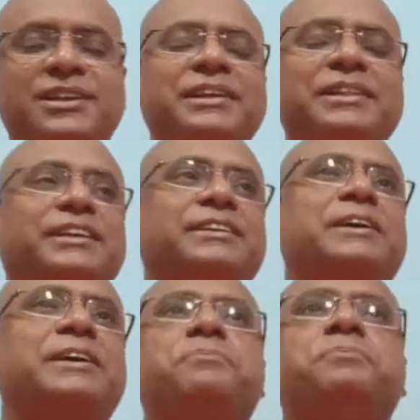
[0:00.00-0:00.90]
that
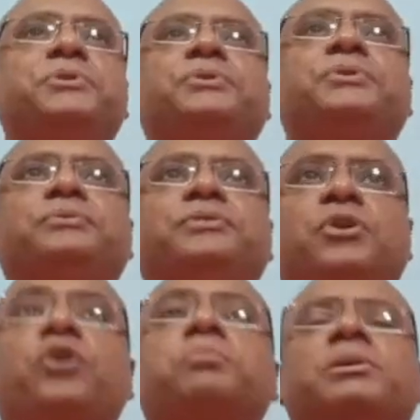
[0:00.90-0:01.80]
come,
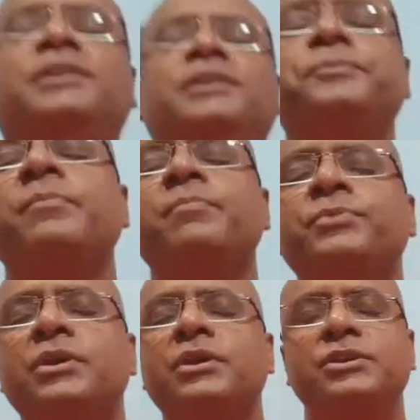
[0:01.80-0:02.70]
normally.
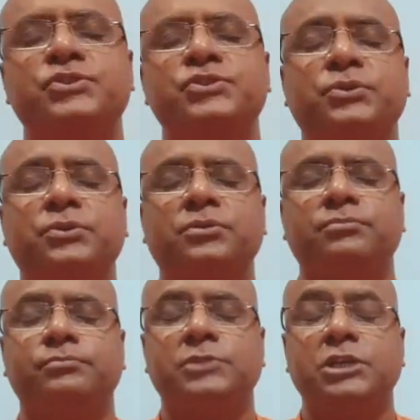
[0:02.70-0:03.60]
So
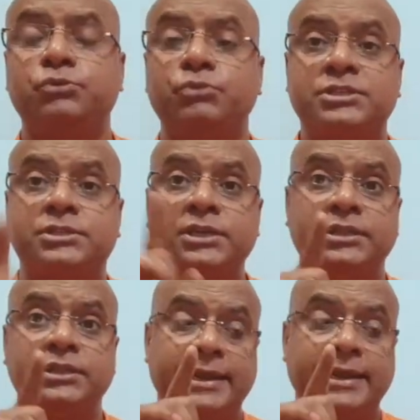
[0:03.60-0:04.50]
it was
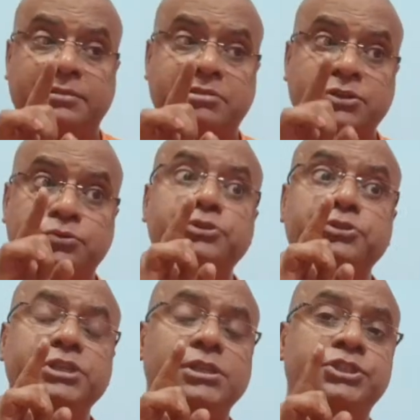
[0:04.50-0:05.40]
then at that
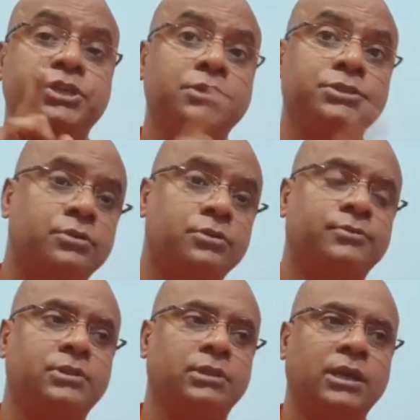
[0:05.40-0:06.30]
crucial juncture of
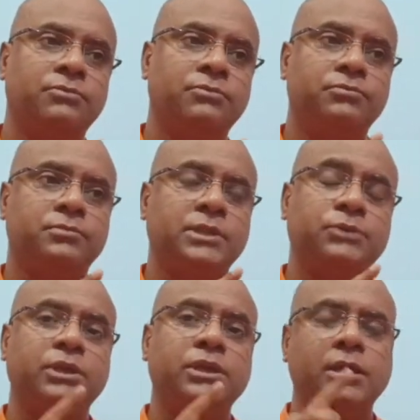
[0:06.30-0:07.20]
our life that
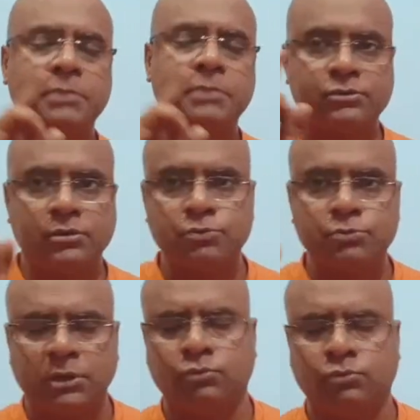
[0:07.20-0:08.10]
we came across
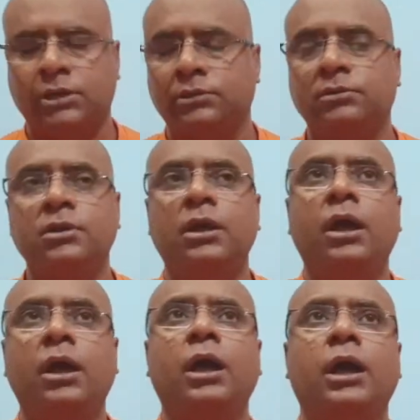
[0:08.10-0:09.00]
Bhagwan.
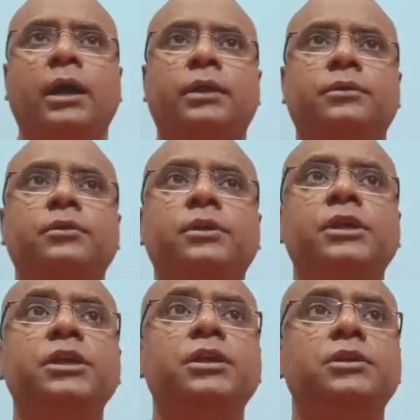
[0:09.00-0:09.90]
And
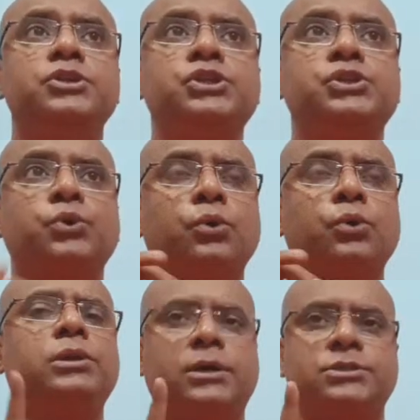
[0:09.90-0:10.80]
he
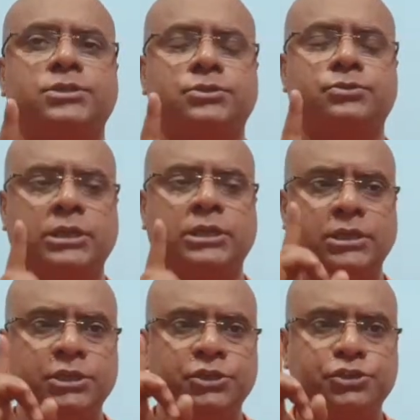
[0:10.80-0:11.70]
told us, he
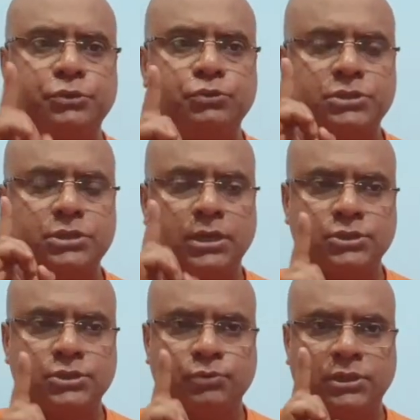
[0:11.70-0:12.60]
introduced
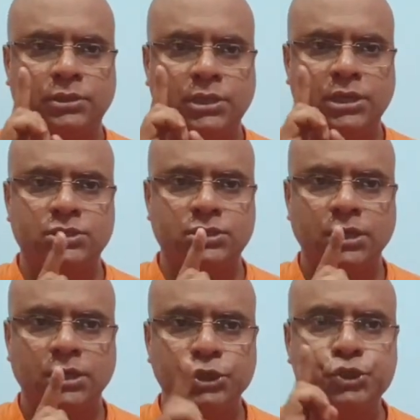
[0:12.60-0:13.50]
us with this
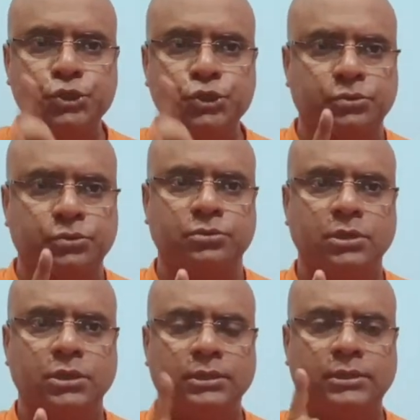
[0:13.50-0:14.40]
truth,
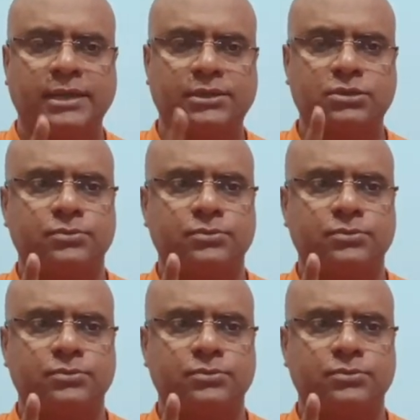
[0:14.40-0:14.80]
that